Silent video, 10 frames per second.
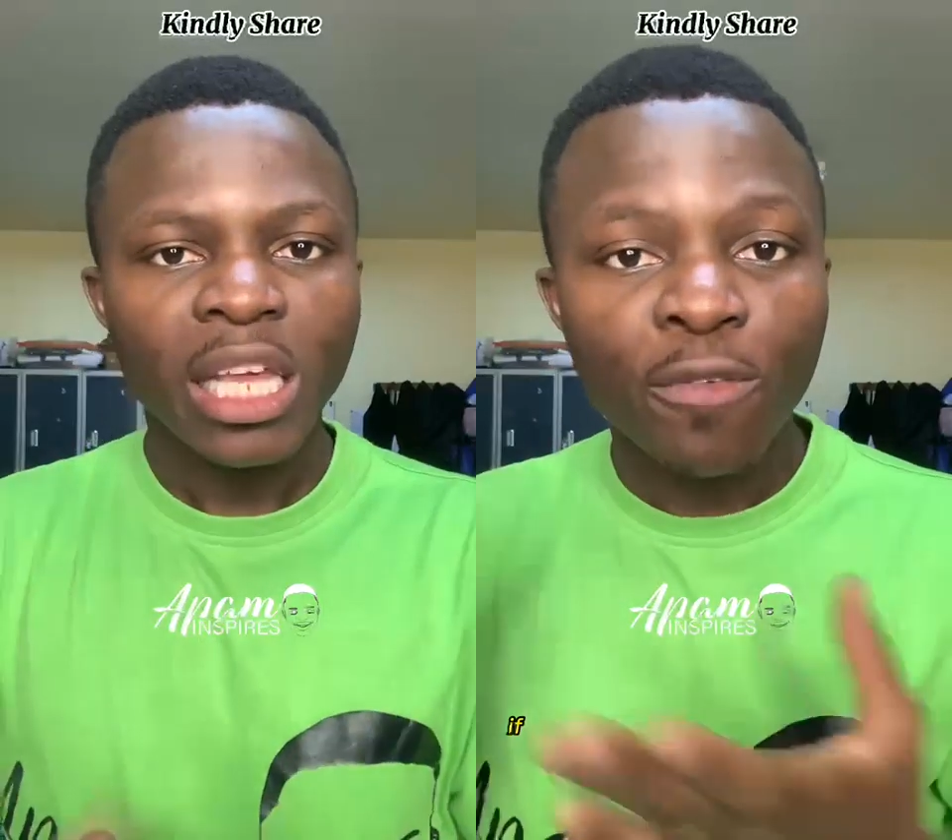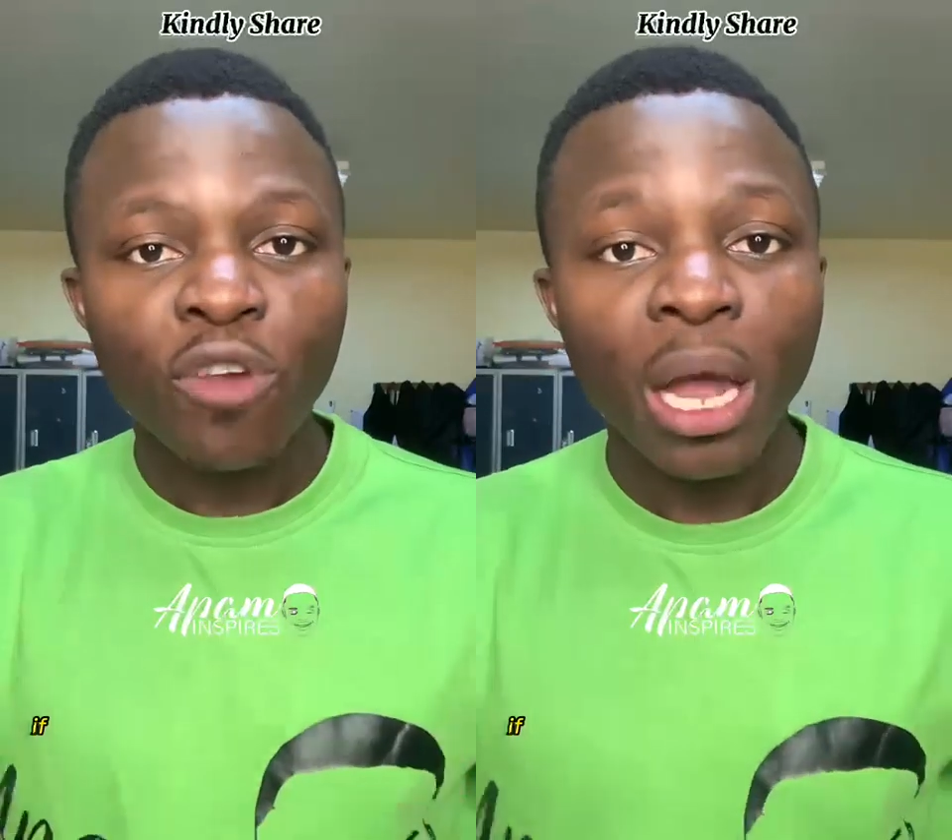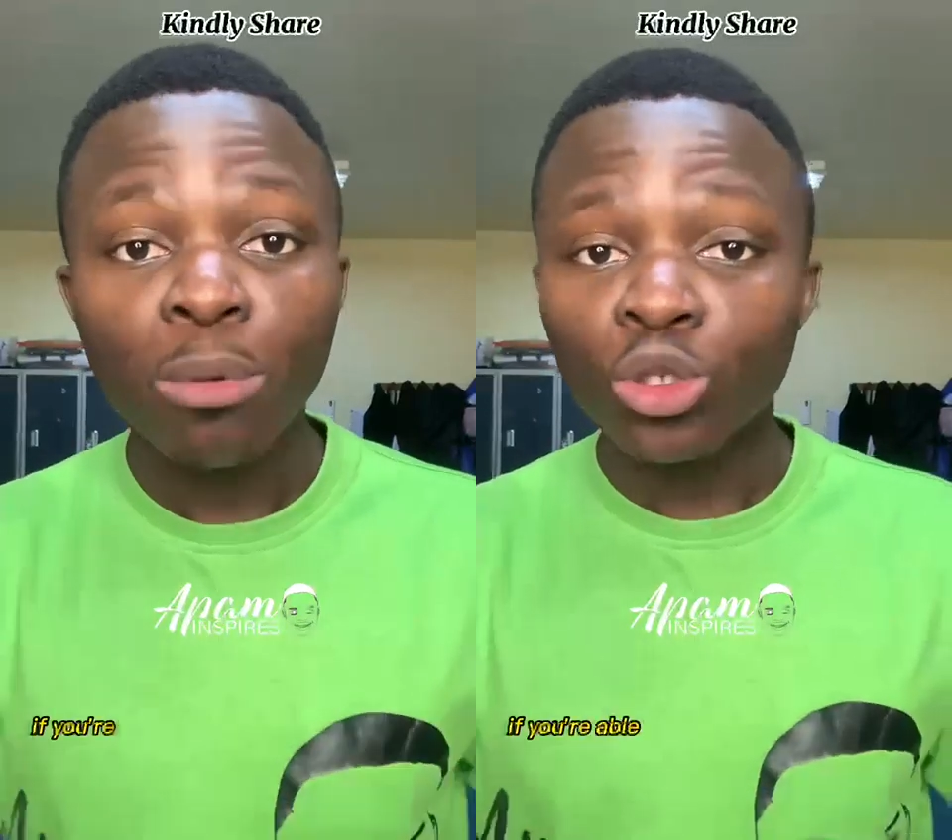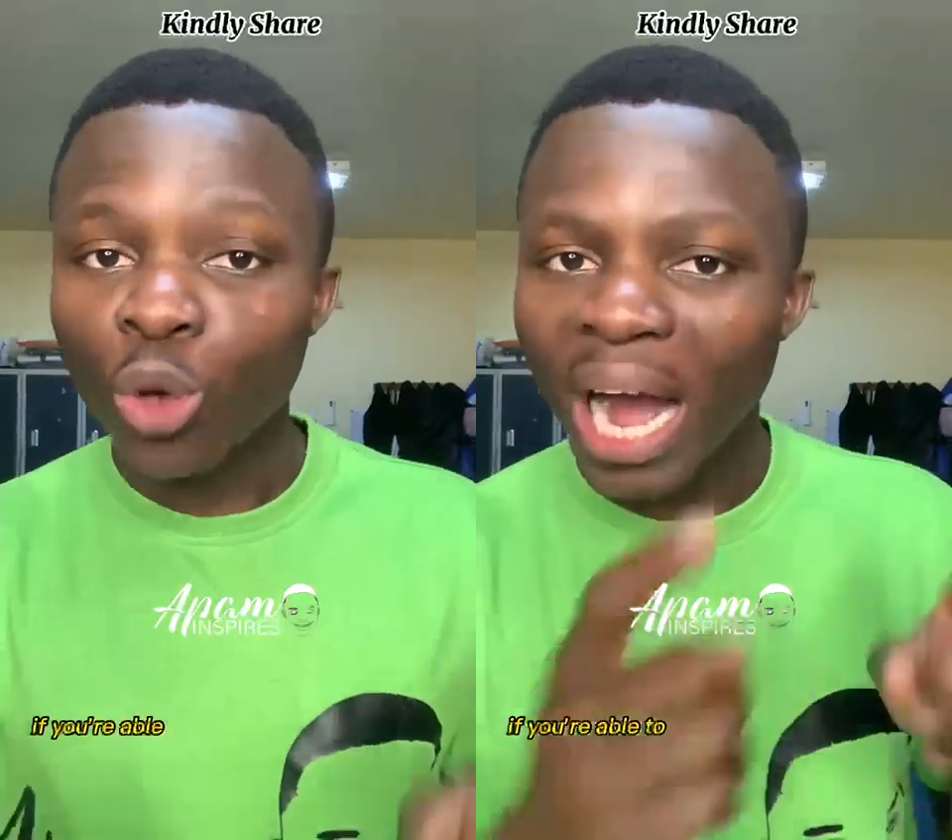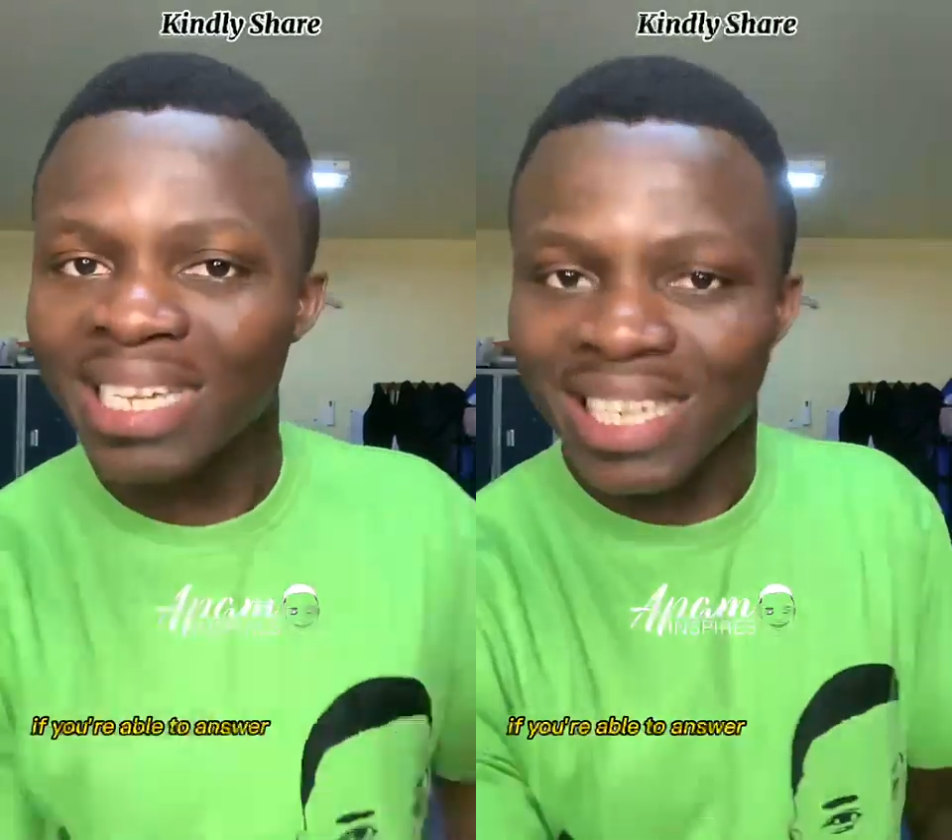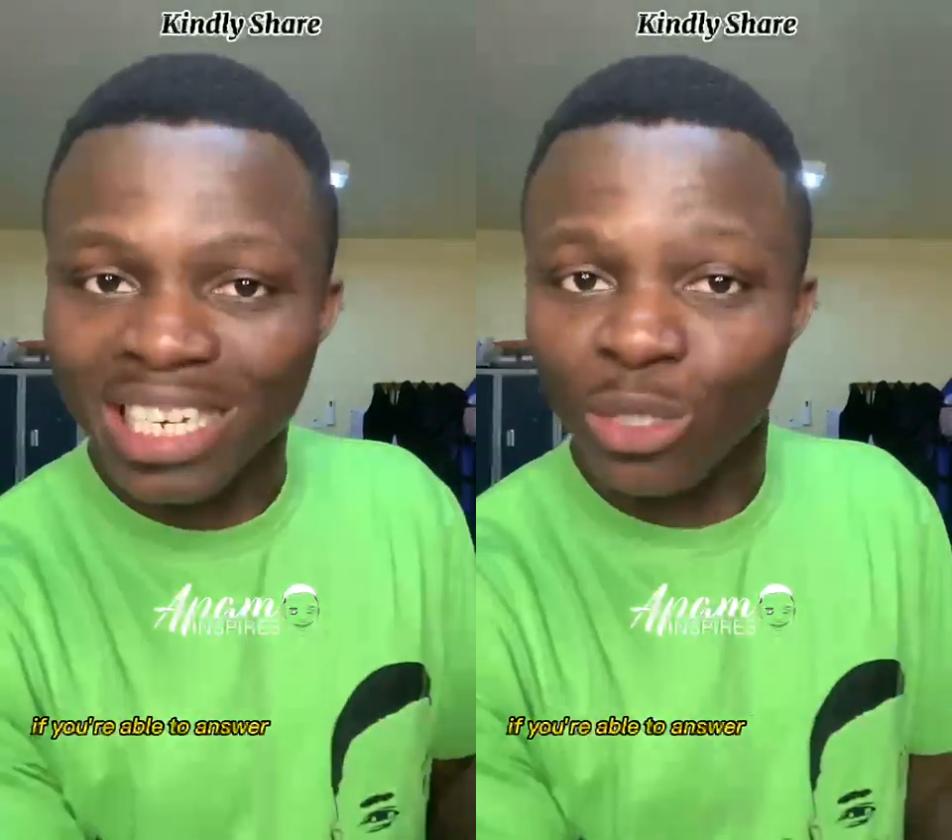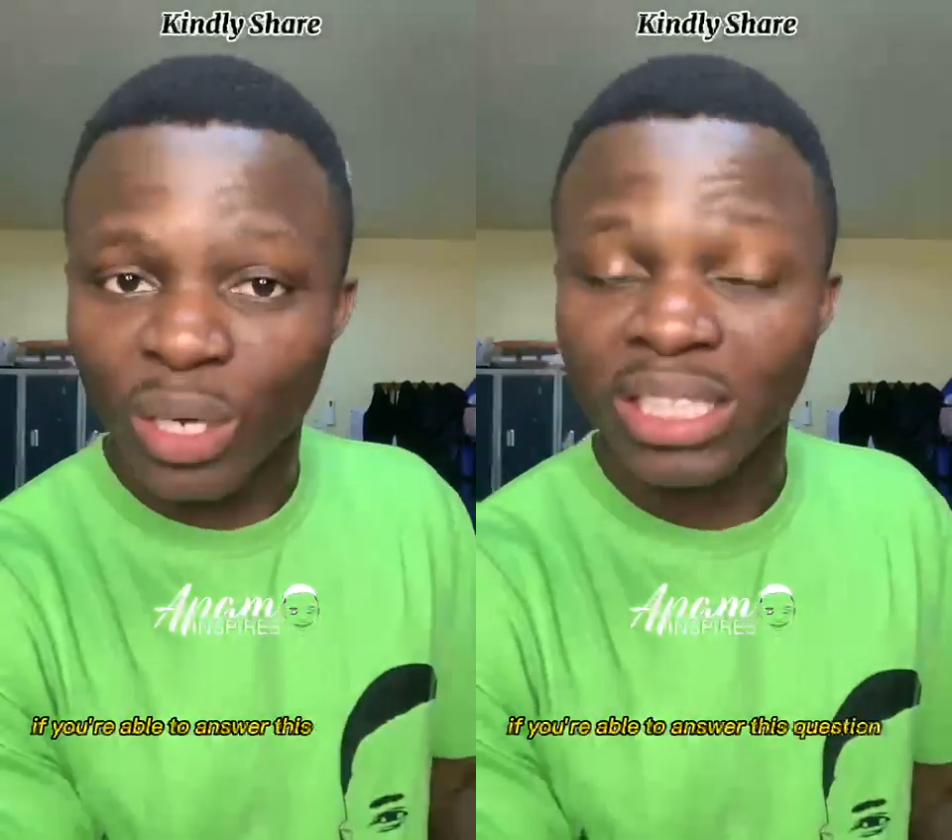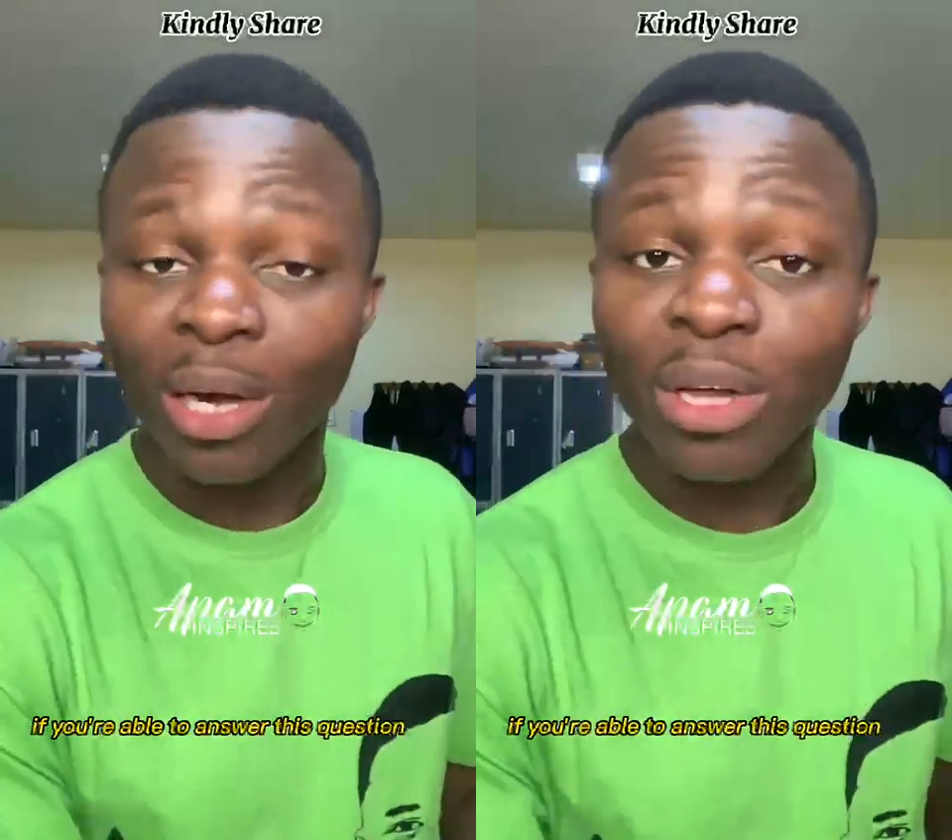if you are able to answer this
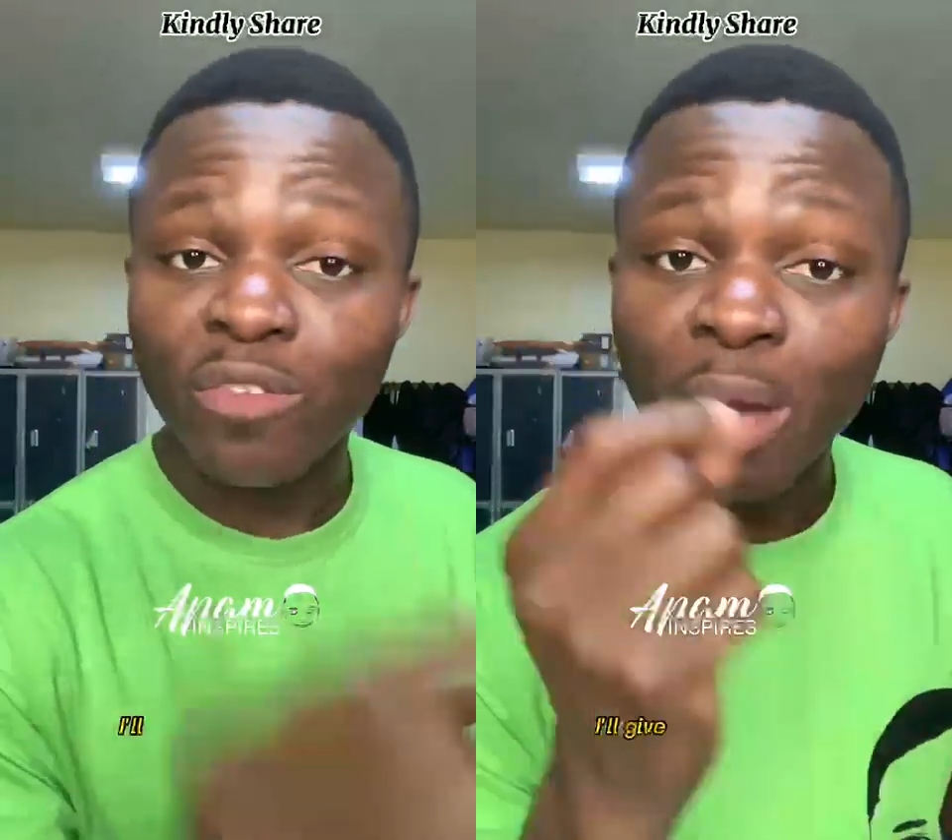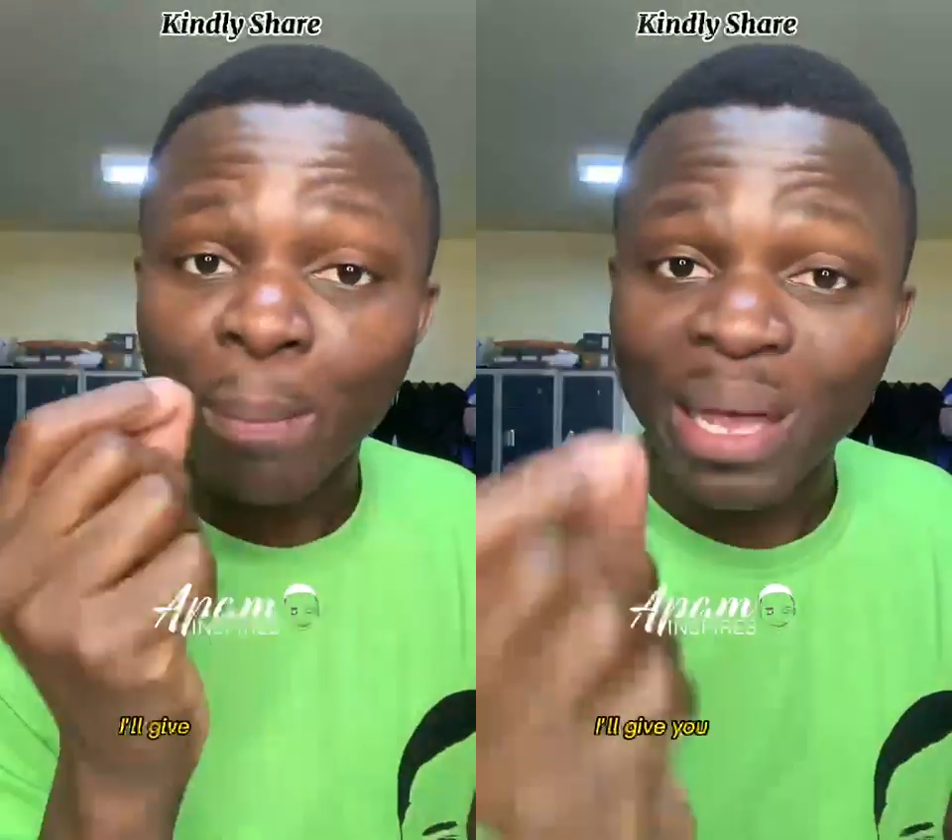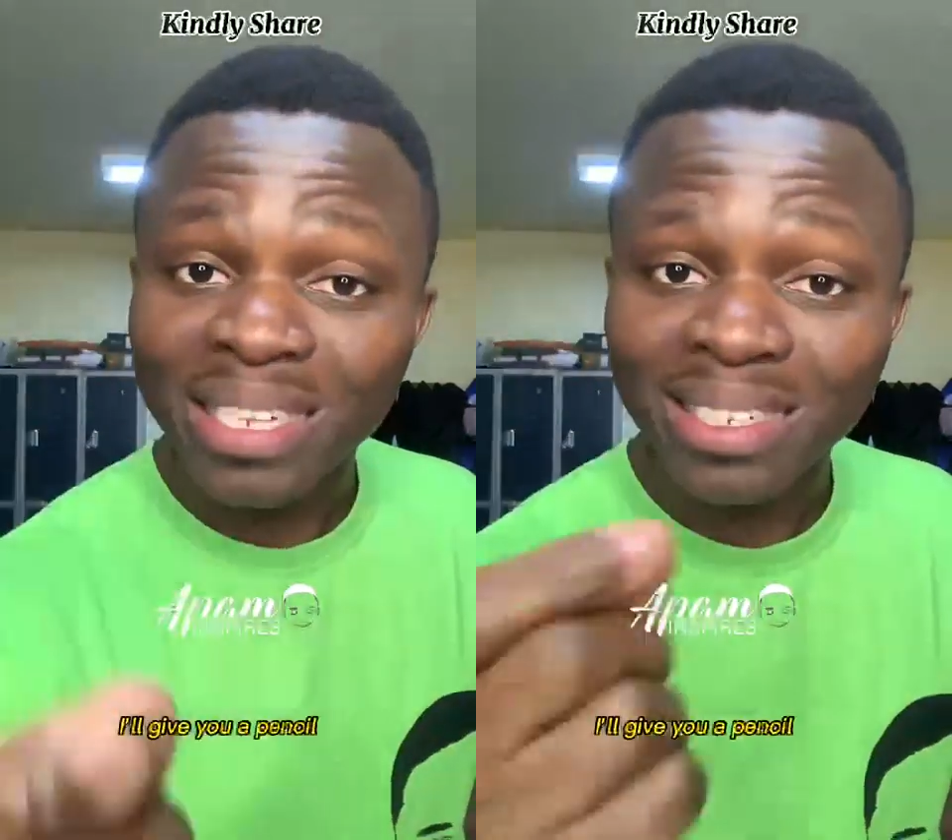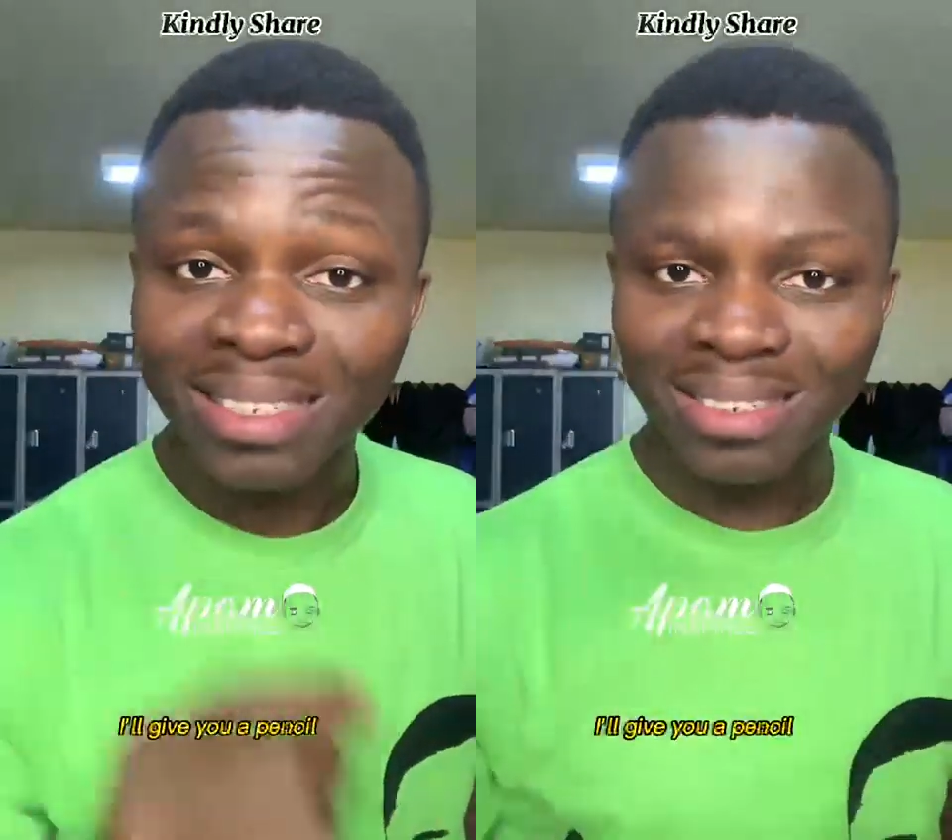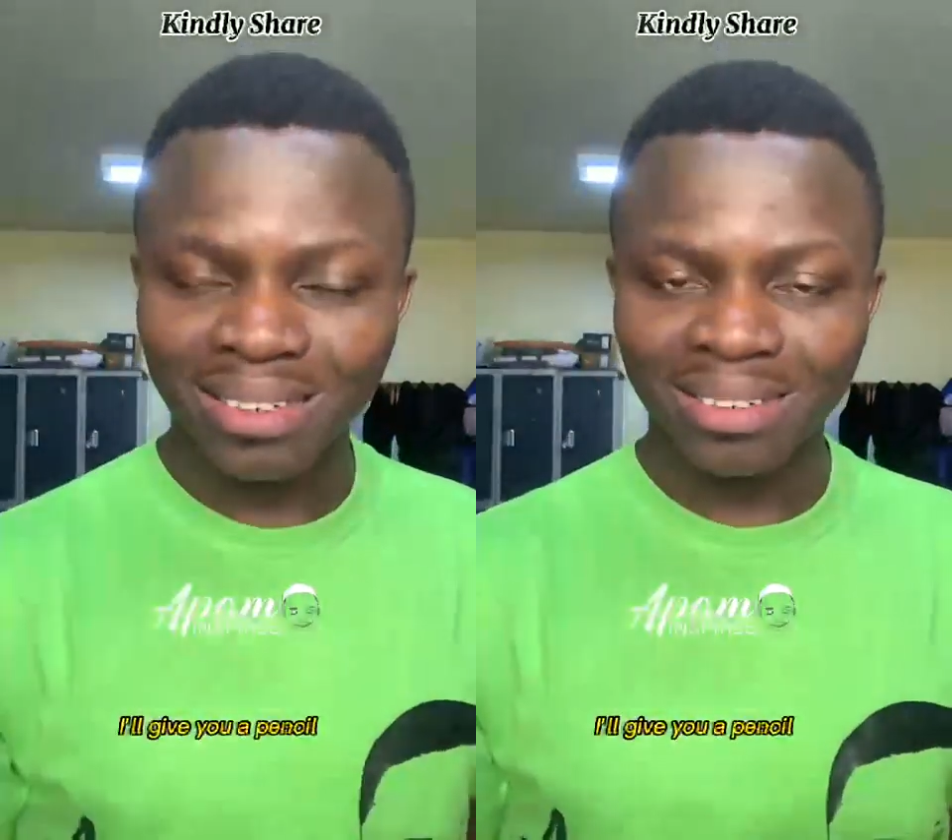question, I'll give you a pencil.